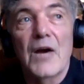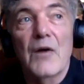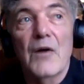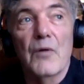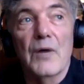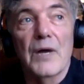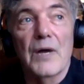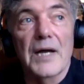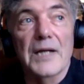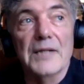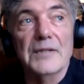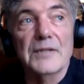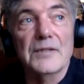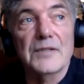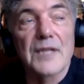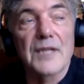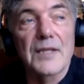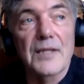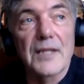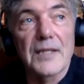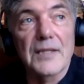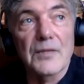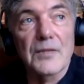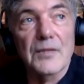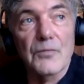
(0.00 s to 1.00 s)
Well, I'd say
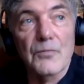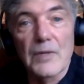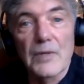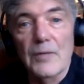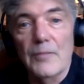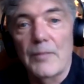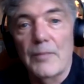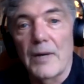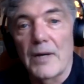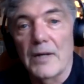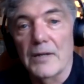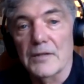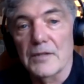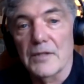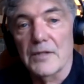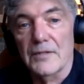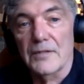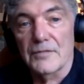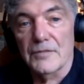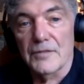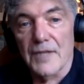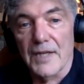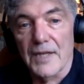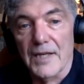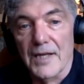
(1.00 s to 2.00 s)
that the real
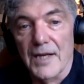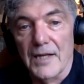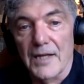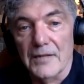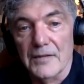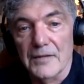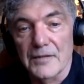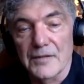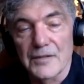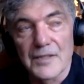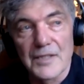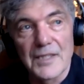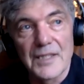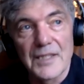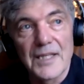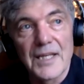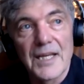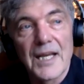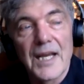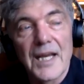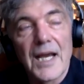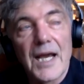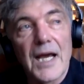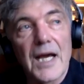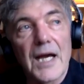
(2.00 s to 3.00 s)
positive psychology
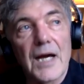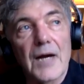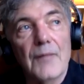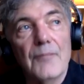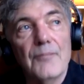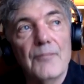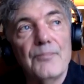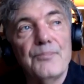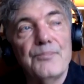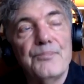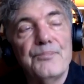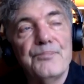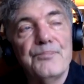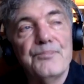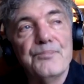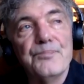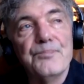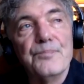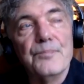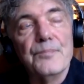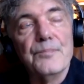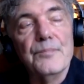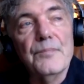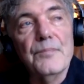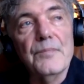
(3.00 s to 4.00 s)
um,
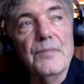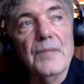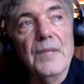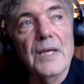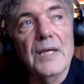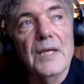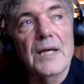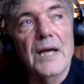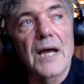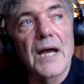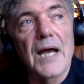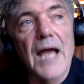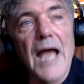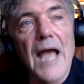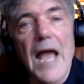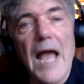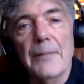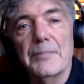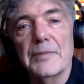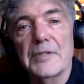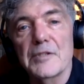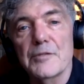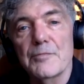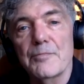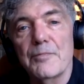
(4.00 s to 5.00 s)

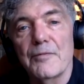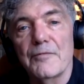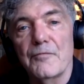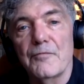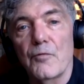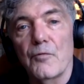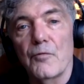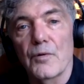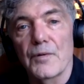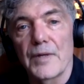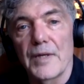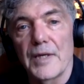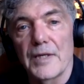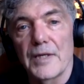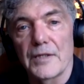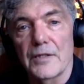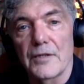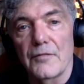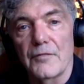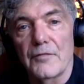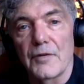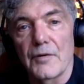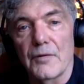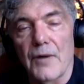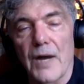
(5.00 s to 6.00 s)
happens before the
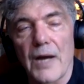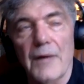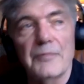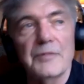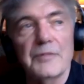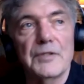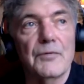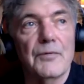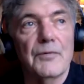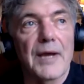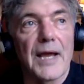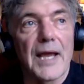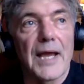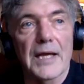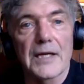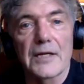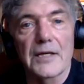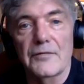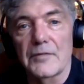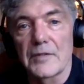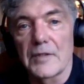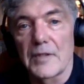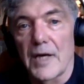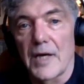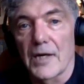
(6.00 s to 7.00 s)
interview. I would do a heck
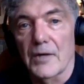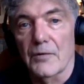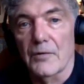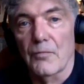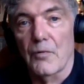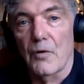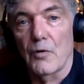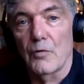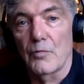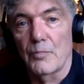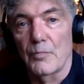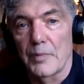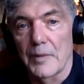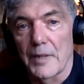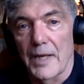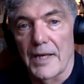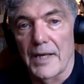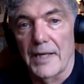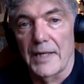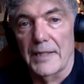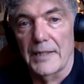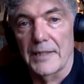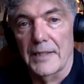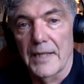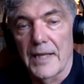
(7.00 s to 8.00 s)
of a lot of role
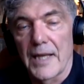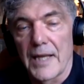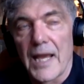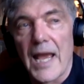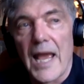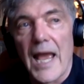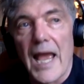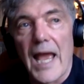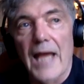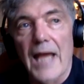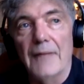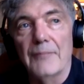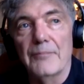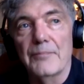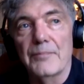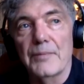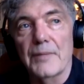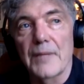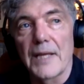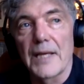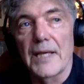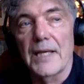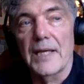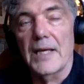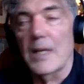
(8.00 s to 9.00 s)
playing and
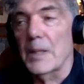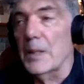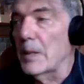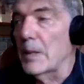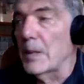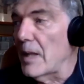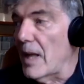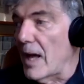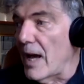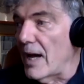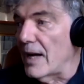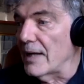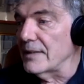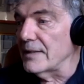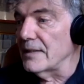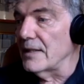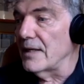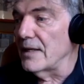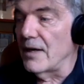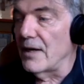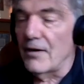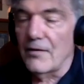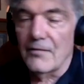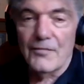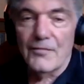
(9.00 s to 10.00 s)
play a lot
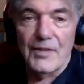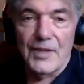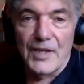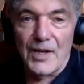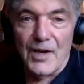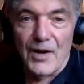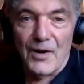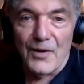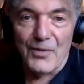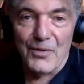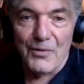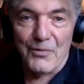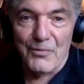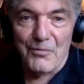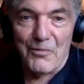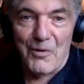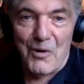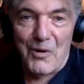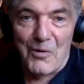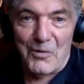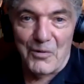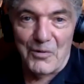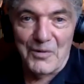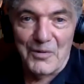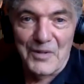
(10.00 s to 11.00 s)
of the other
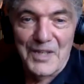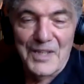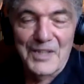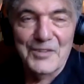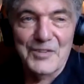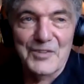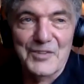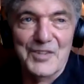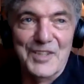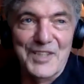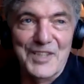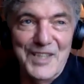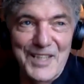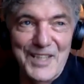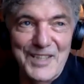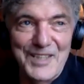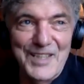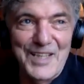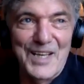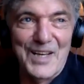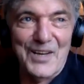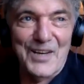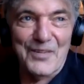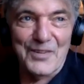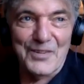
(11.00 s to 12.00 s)
role, sit in
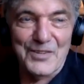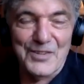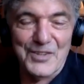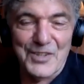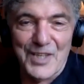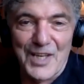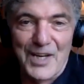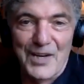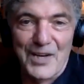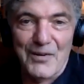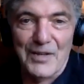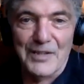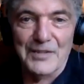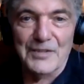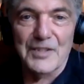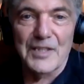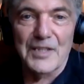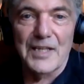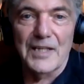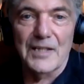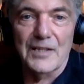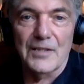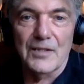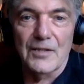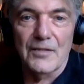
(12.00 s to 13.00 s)
the other chair as
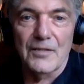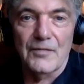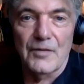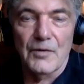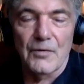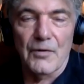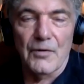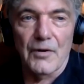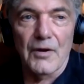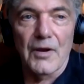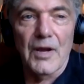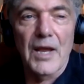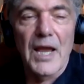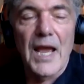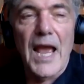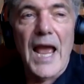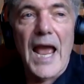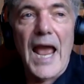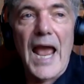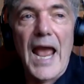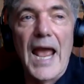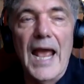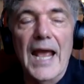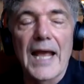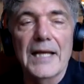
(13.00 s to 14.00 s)
the interviewer,
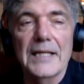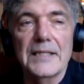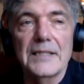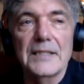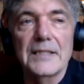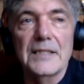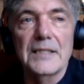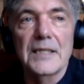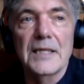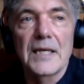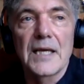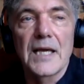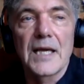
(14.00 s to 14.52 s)
and